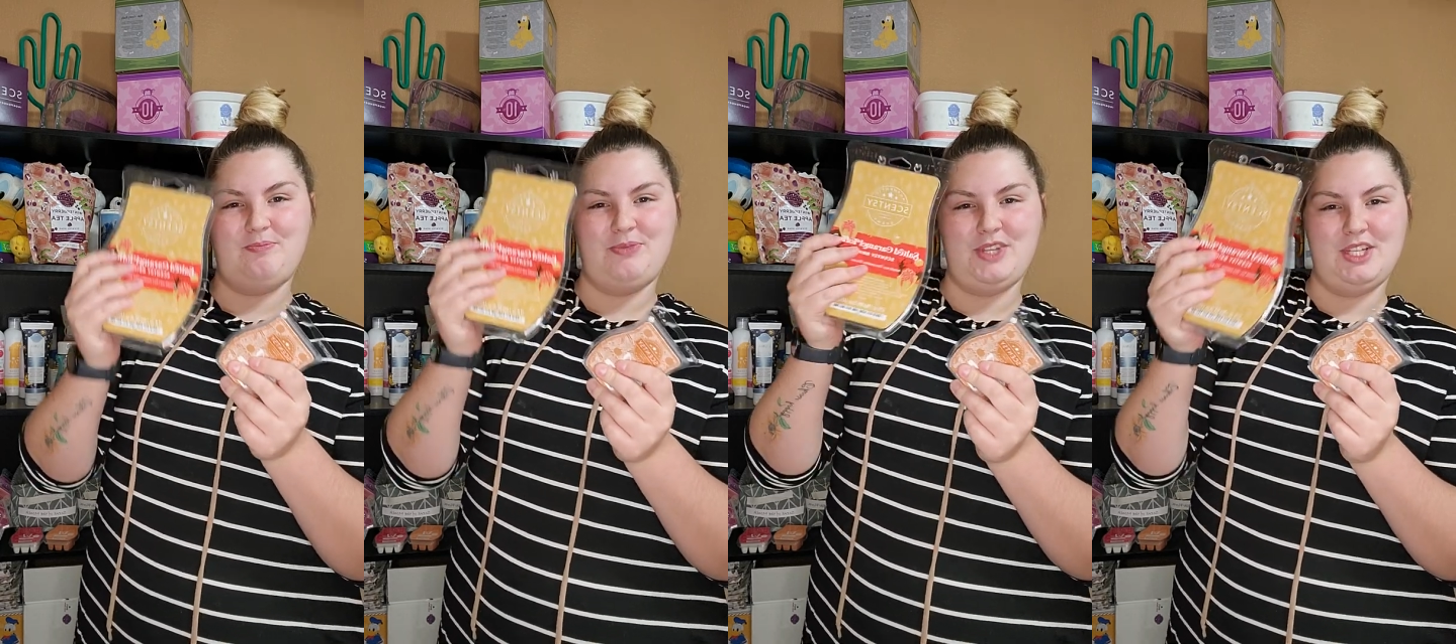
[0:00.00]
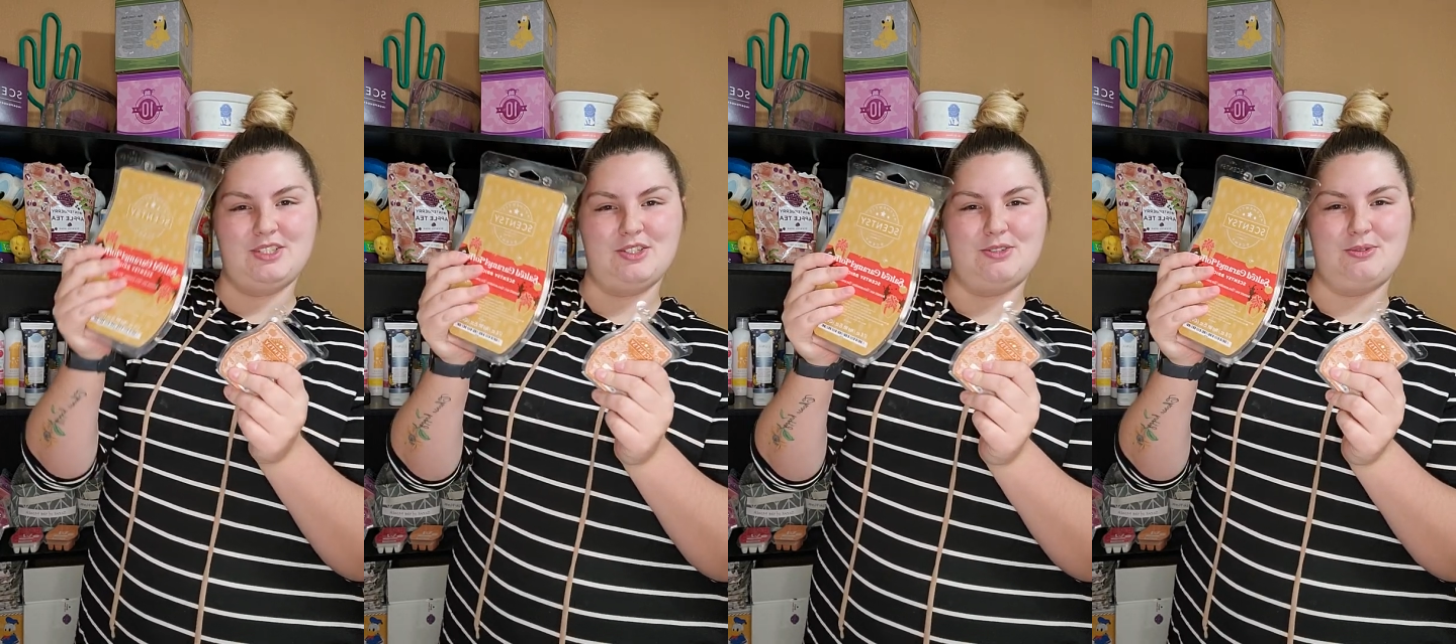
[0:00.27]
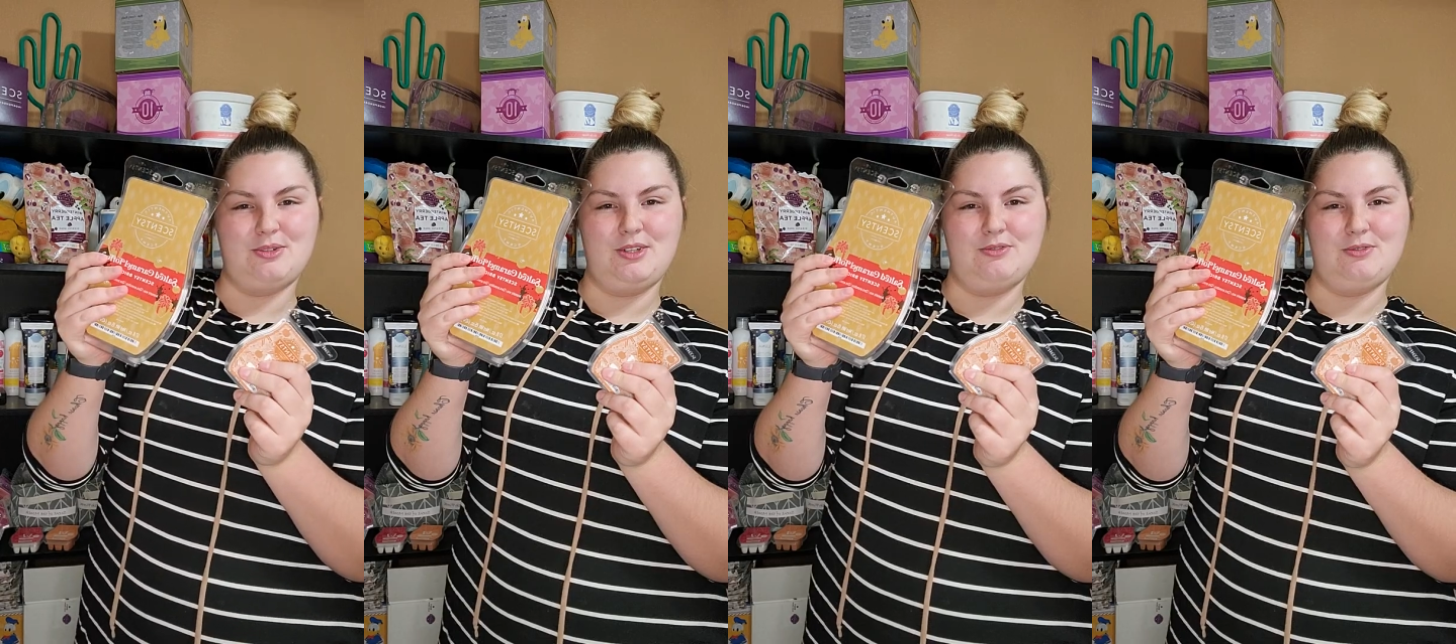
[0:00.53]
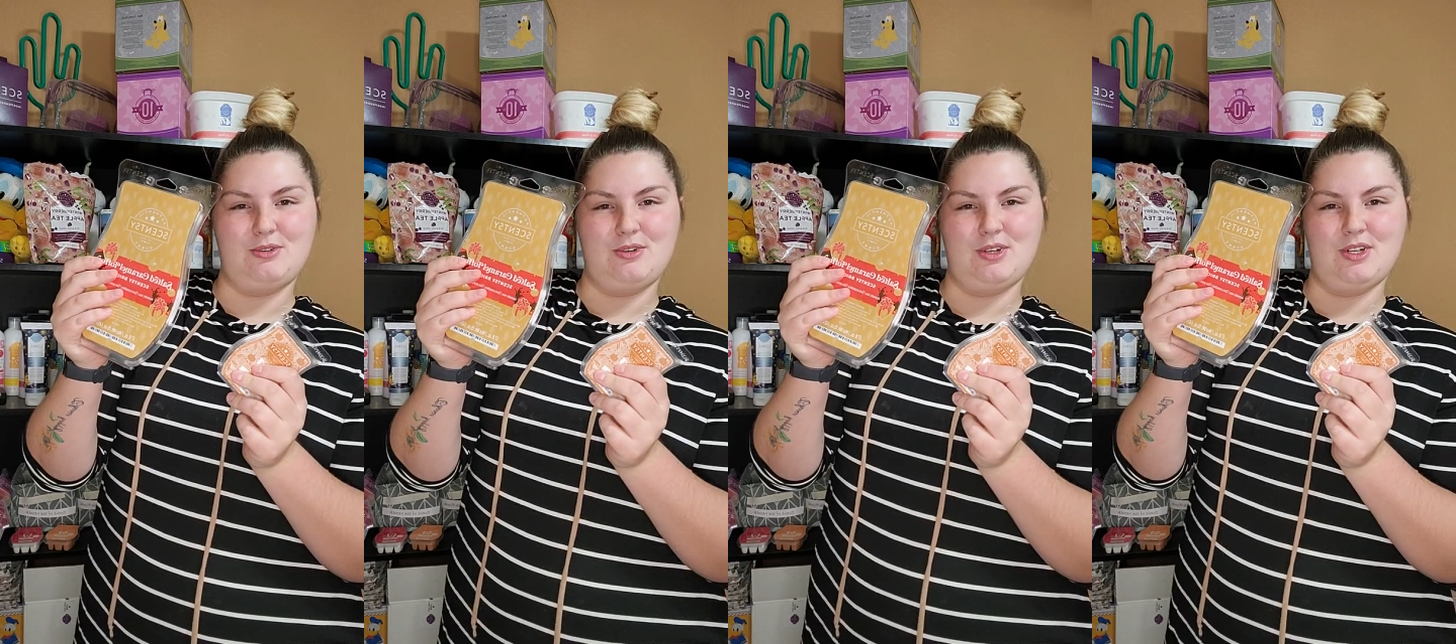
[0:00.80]
These are
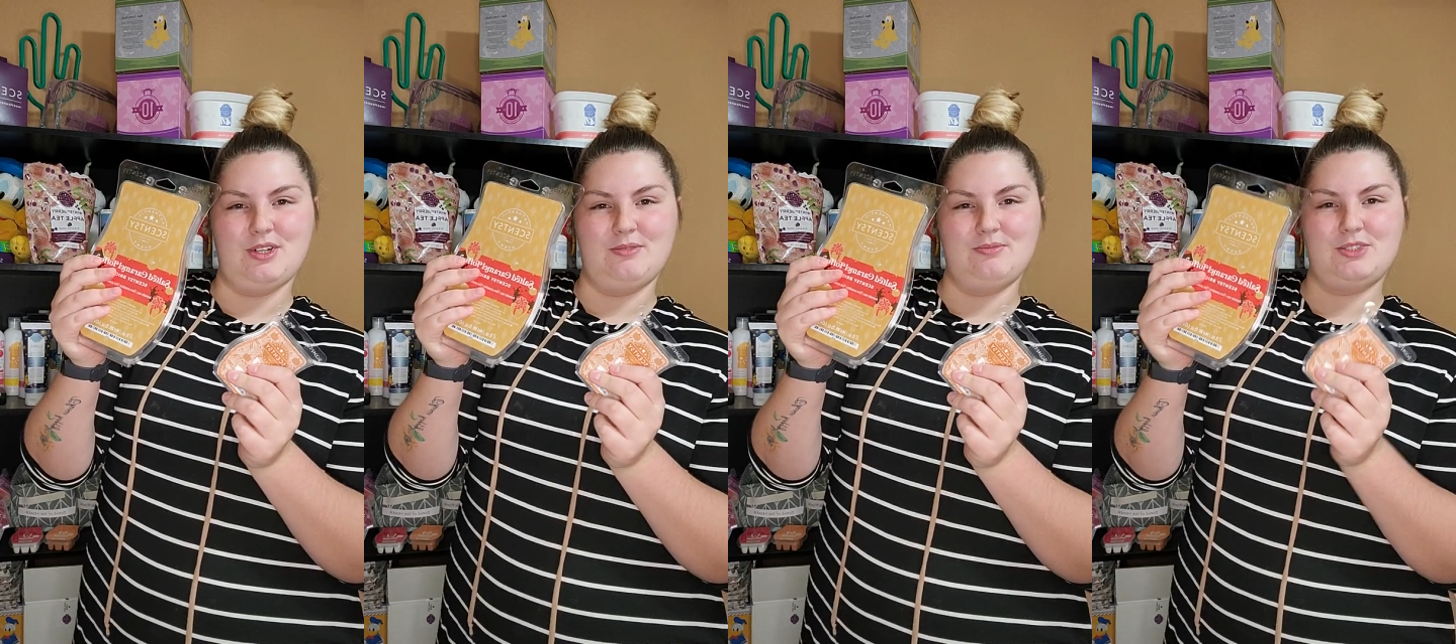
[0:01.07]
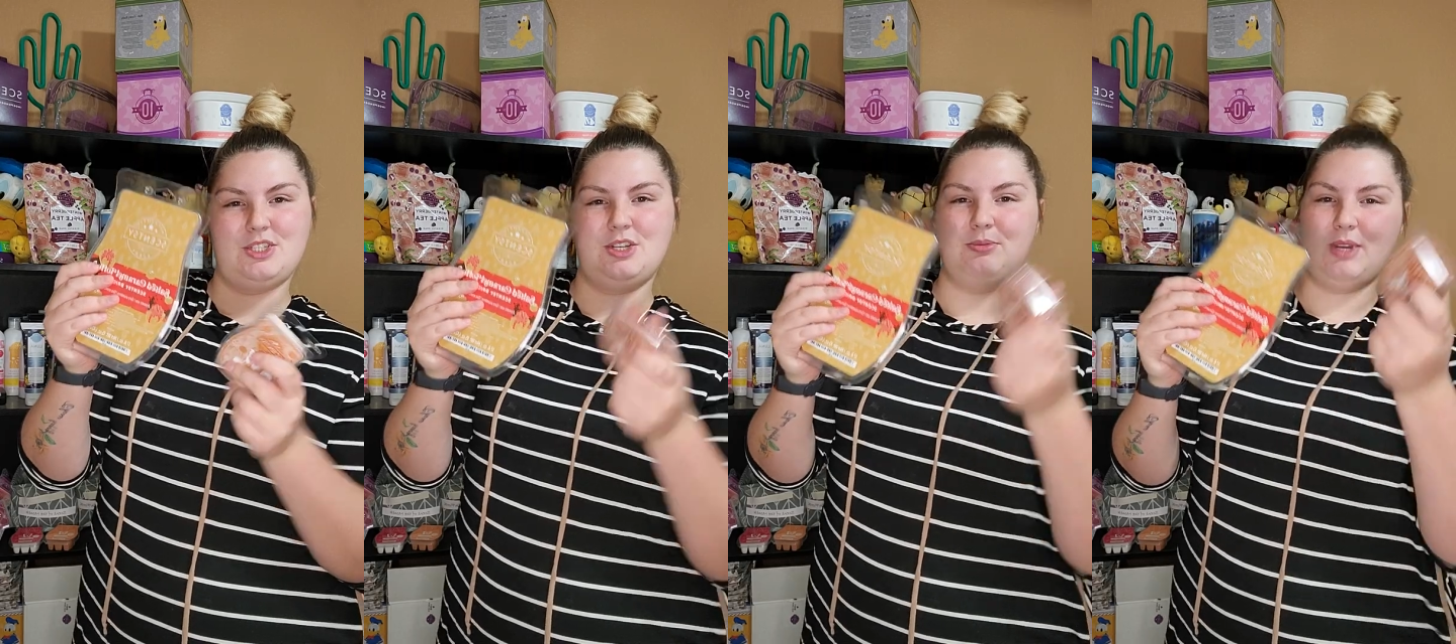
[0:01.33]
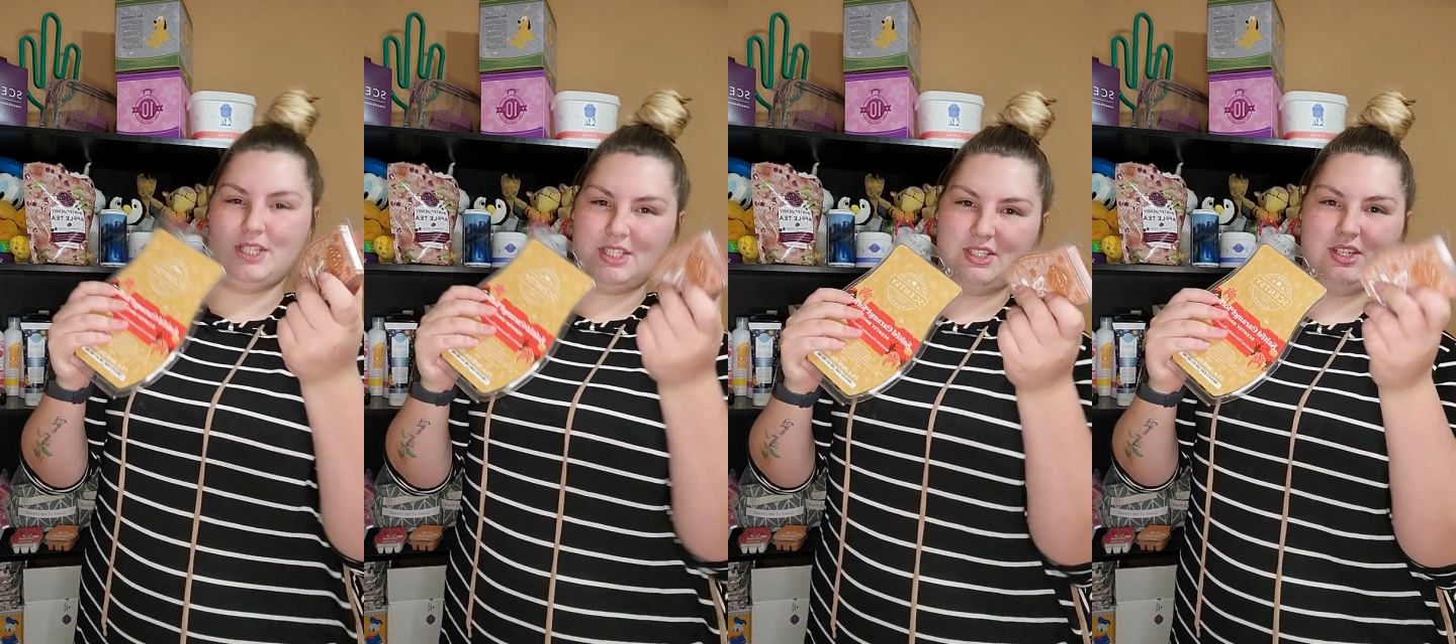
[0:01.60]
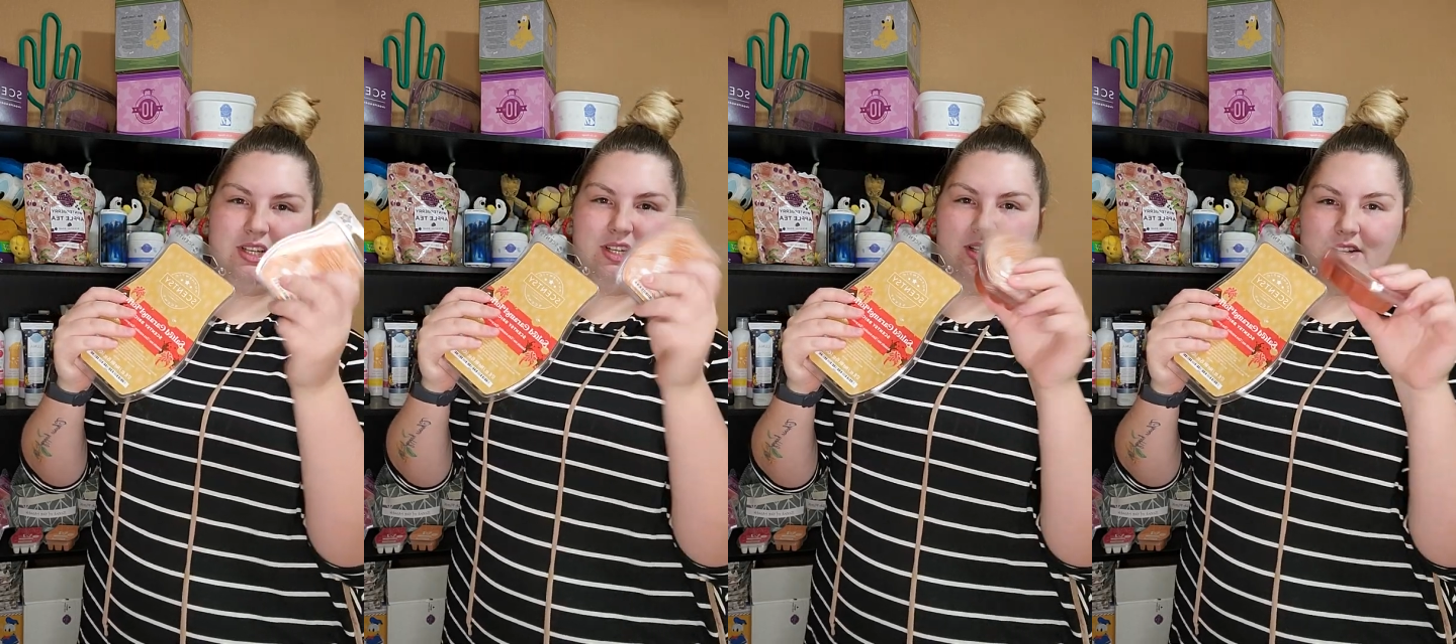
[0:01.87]
24. So you're
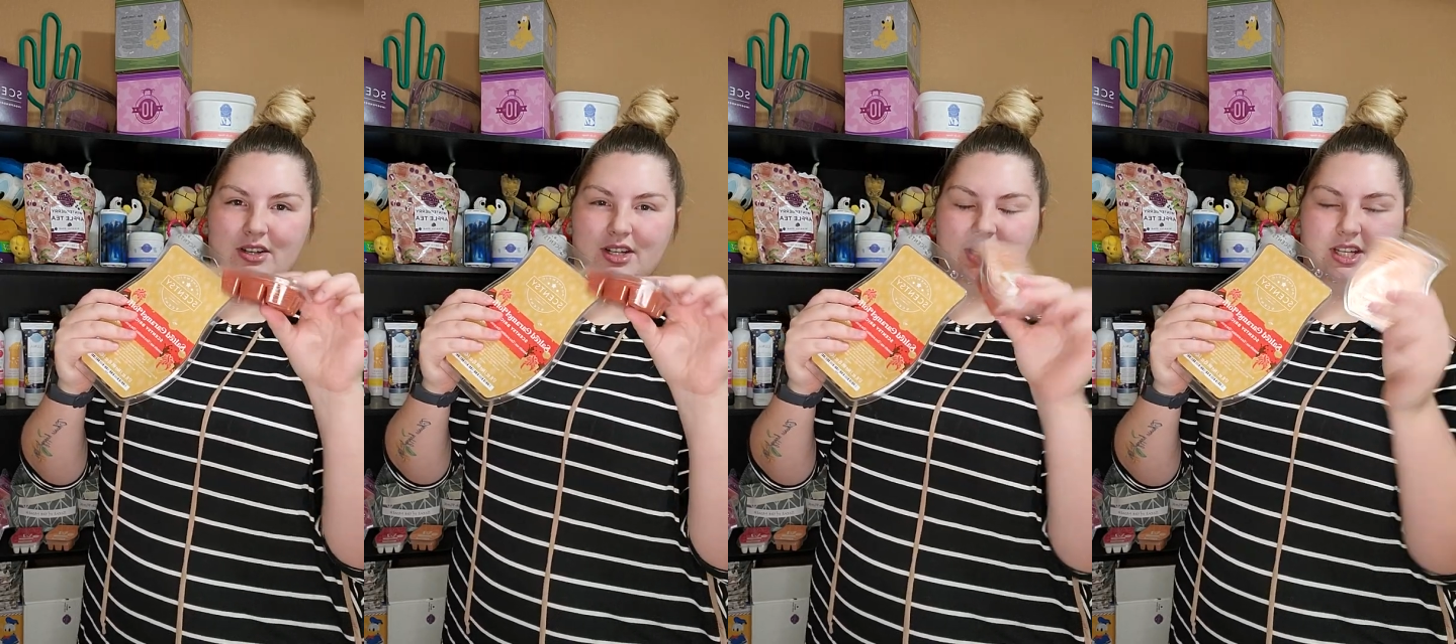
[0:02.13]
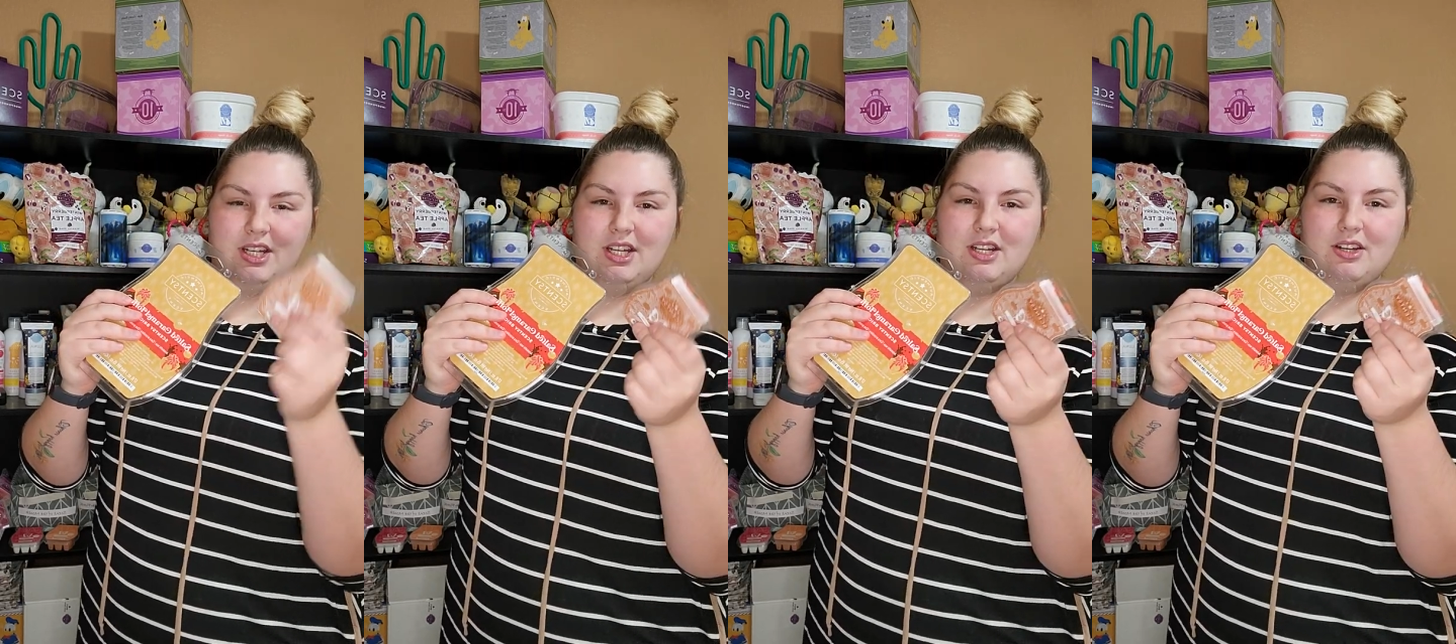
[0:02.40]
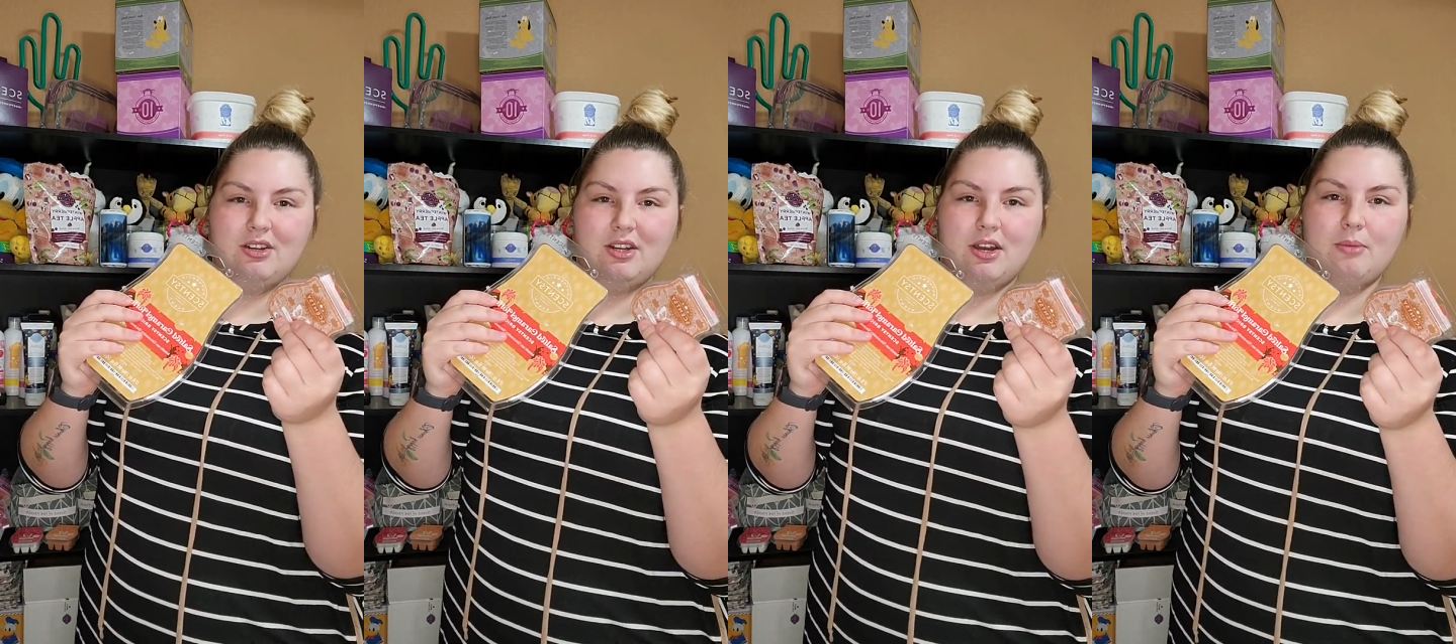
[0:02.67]
basically already getting